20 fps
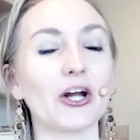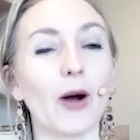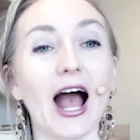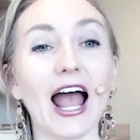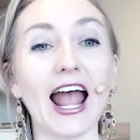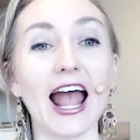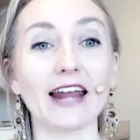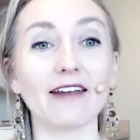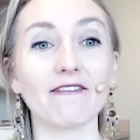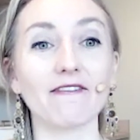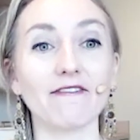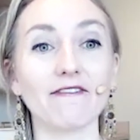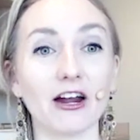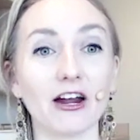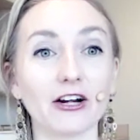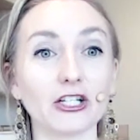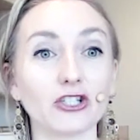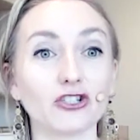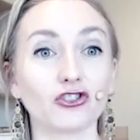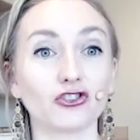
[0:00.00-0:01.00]
I had a
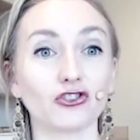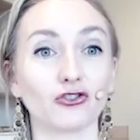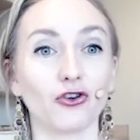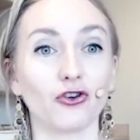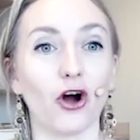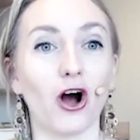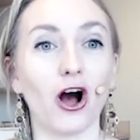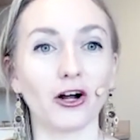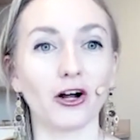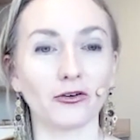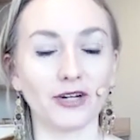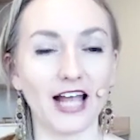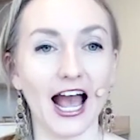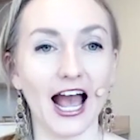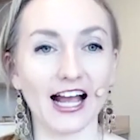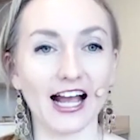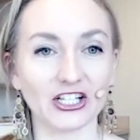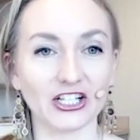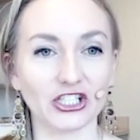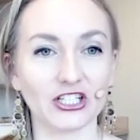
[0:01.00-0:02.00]
very strong
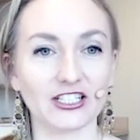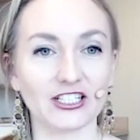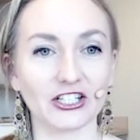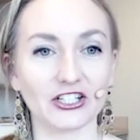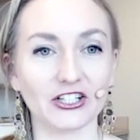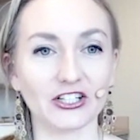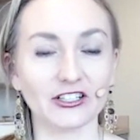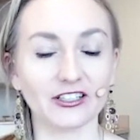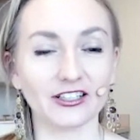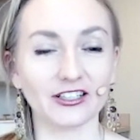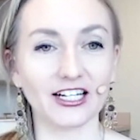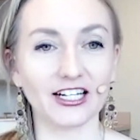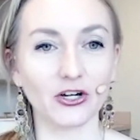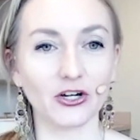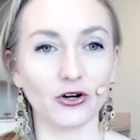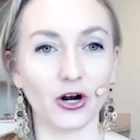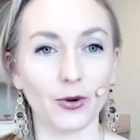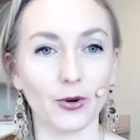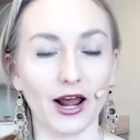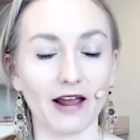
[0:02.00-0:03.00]
reaction to Kundalini
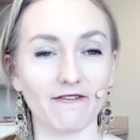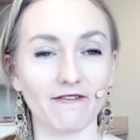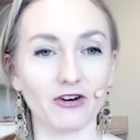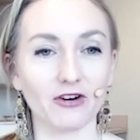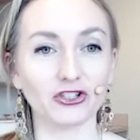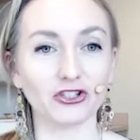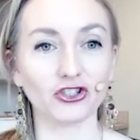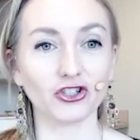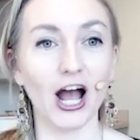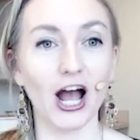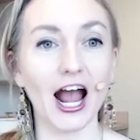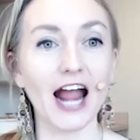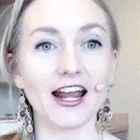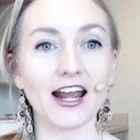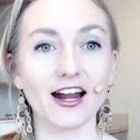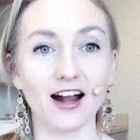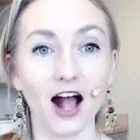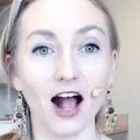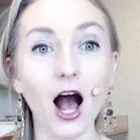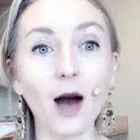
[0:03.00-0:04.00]
yoga when I first tried
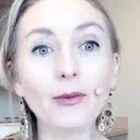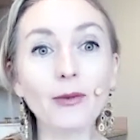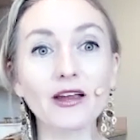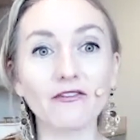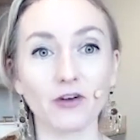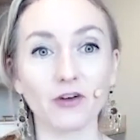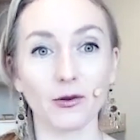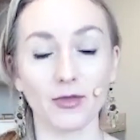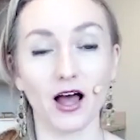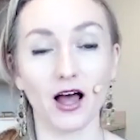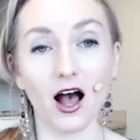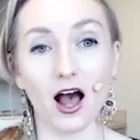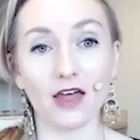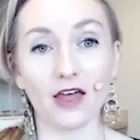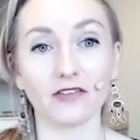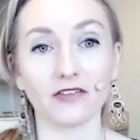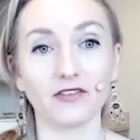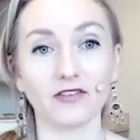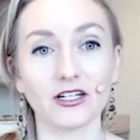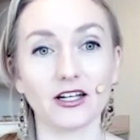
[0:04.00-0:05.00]
it, coming from the
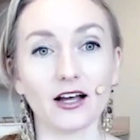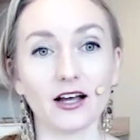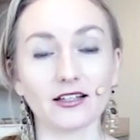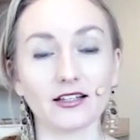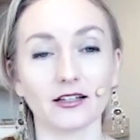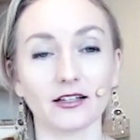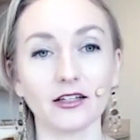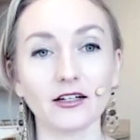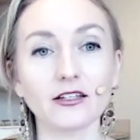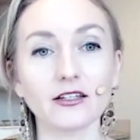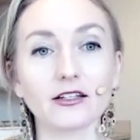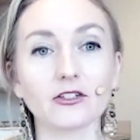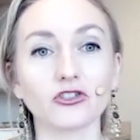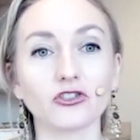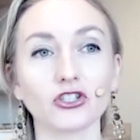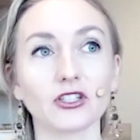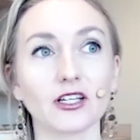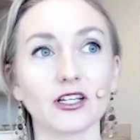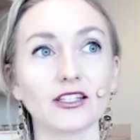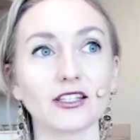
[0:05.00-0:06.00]
Hatha Vinyasa lineage,
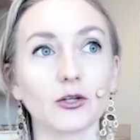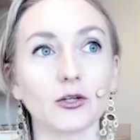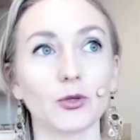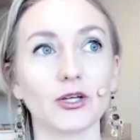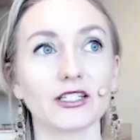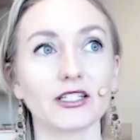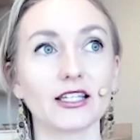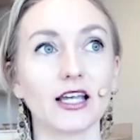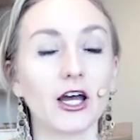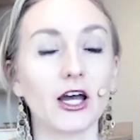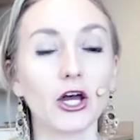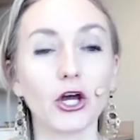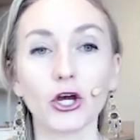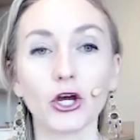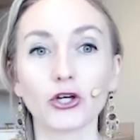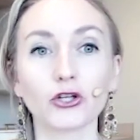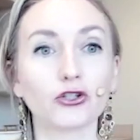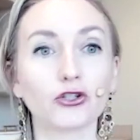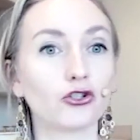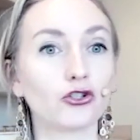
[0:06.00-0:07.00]
just because it was
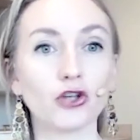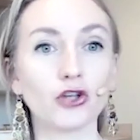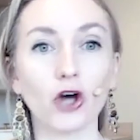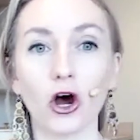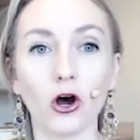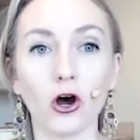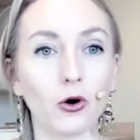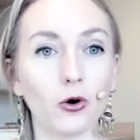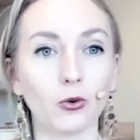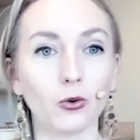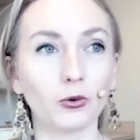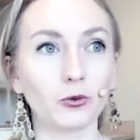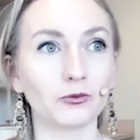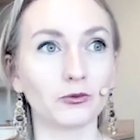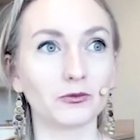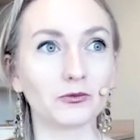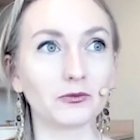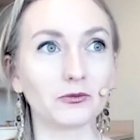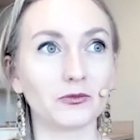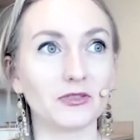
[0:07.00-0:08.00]
so
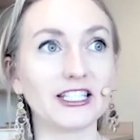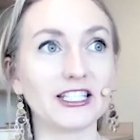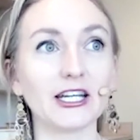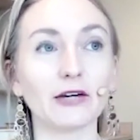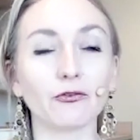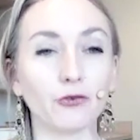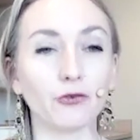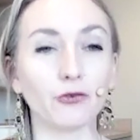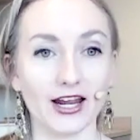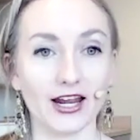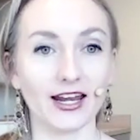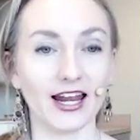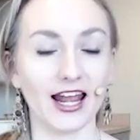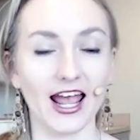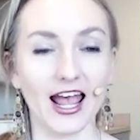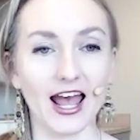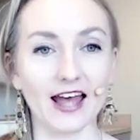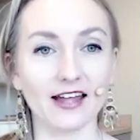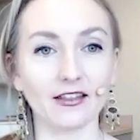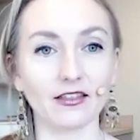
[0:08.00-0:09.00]
different
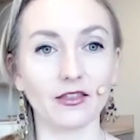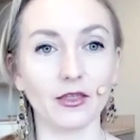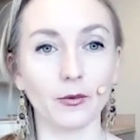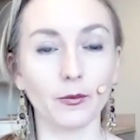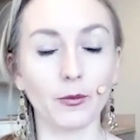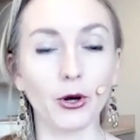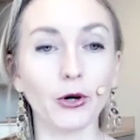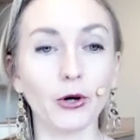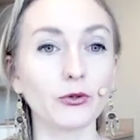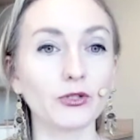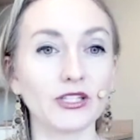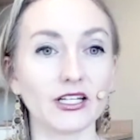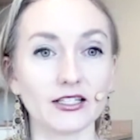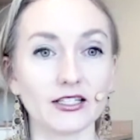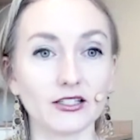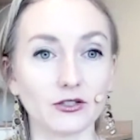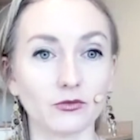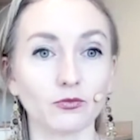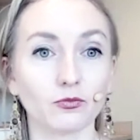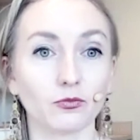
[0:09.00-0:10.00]
and the
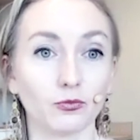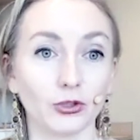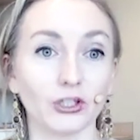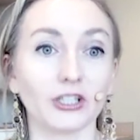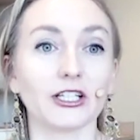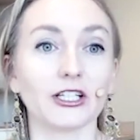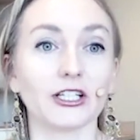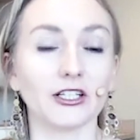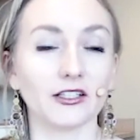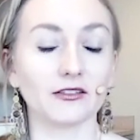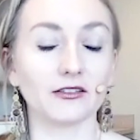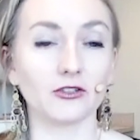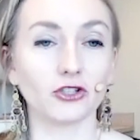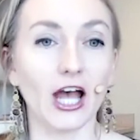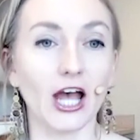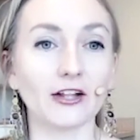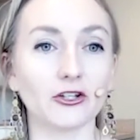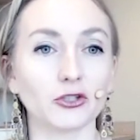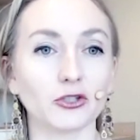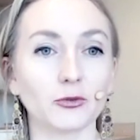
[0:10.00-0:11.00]
poses really
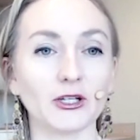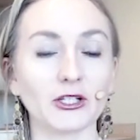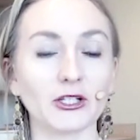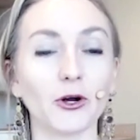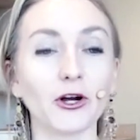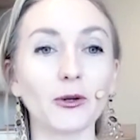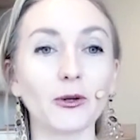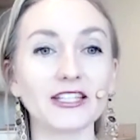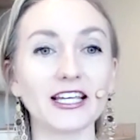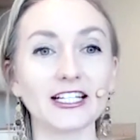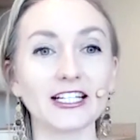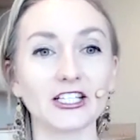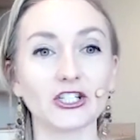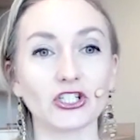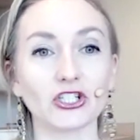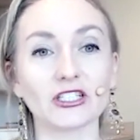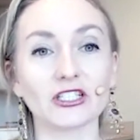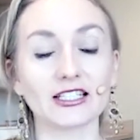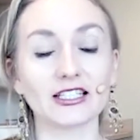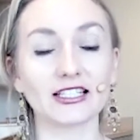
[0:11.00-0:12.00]
challenge me. So I always like to
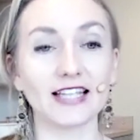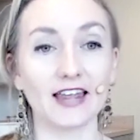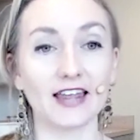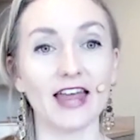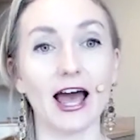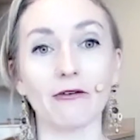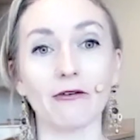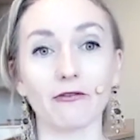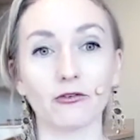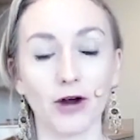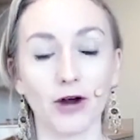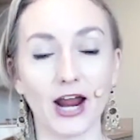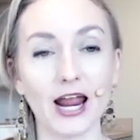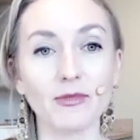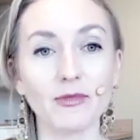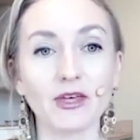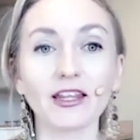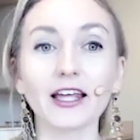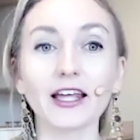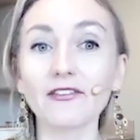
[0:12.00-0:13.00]
just set that frame
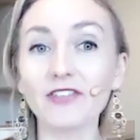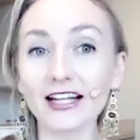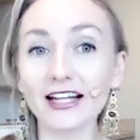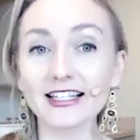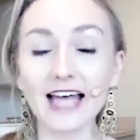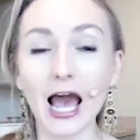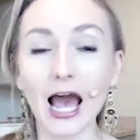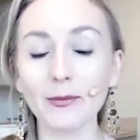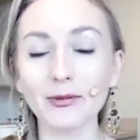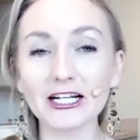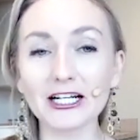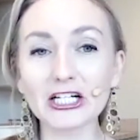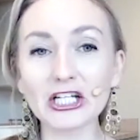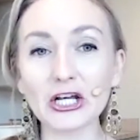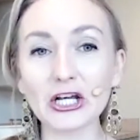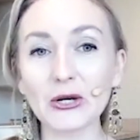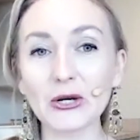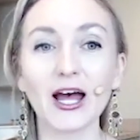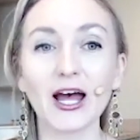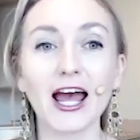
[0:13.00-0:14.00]
that like if that's happening to
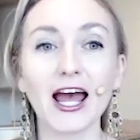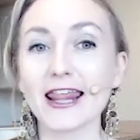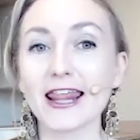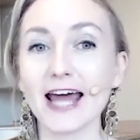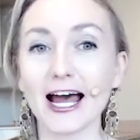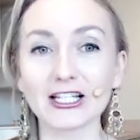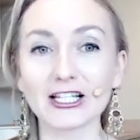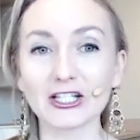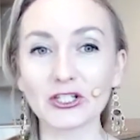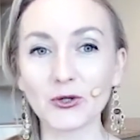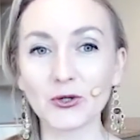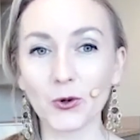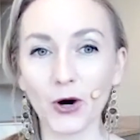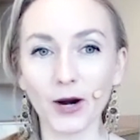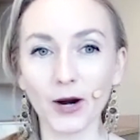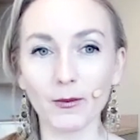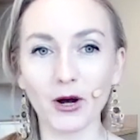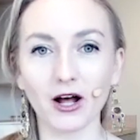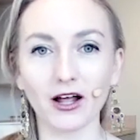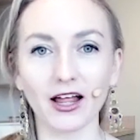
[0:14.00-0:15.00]
you, that's
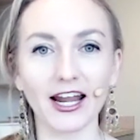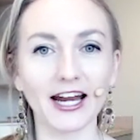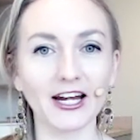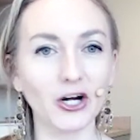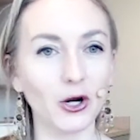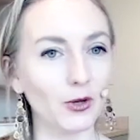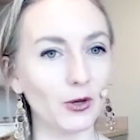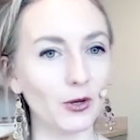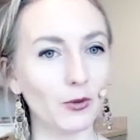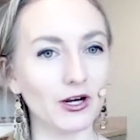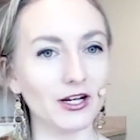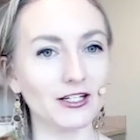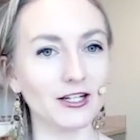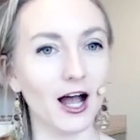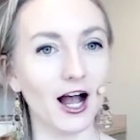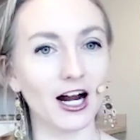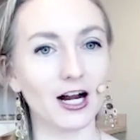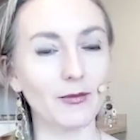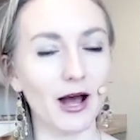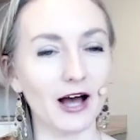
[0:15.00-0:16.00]
normal. And I know we want to
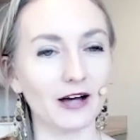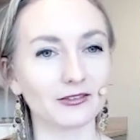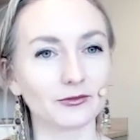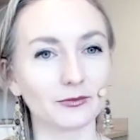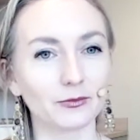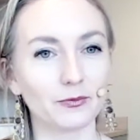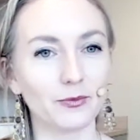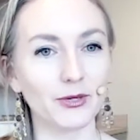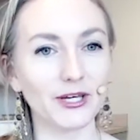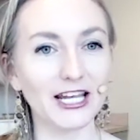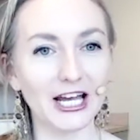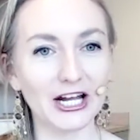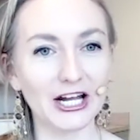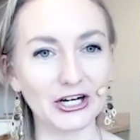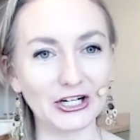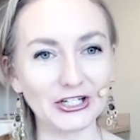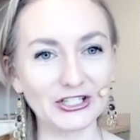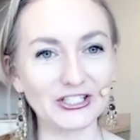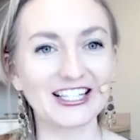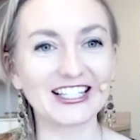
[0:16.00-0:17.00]
talk about
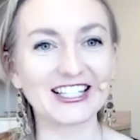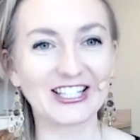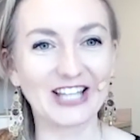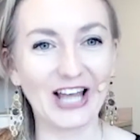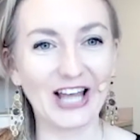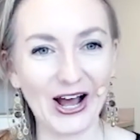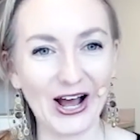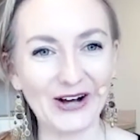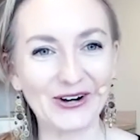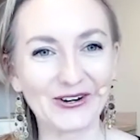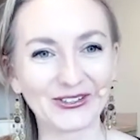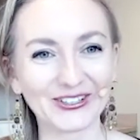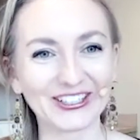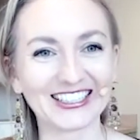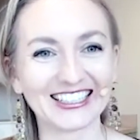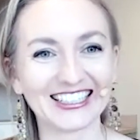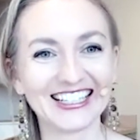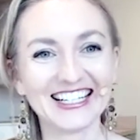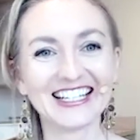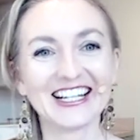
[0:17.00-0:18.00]
beginners. So
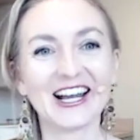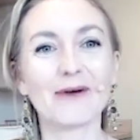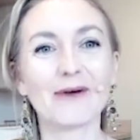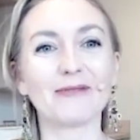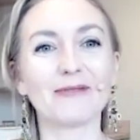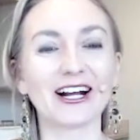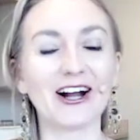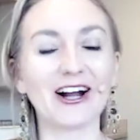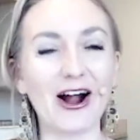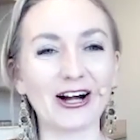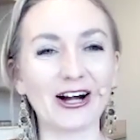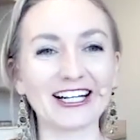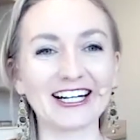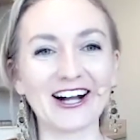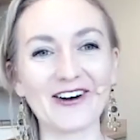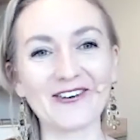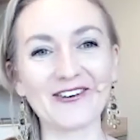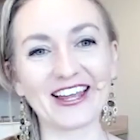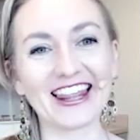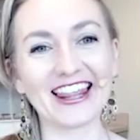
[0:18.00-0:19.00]
I'm like already
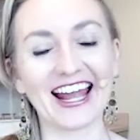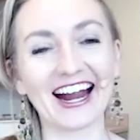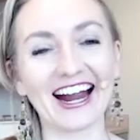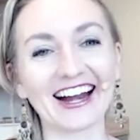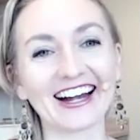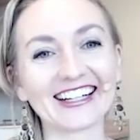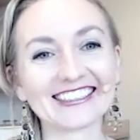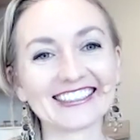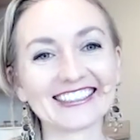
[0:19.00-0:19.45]
going there.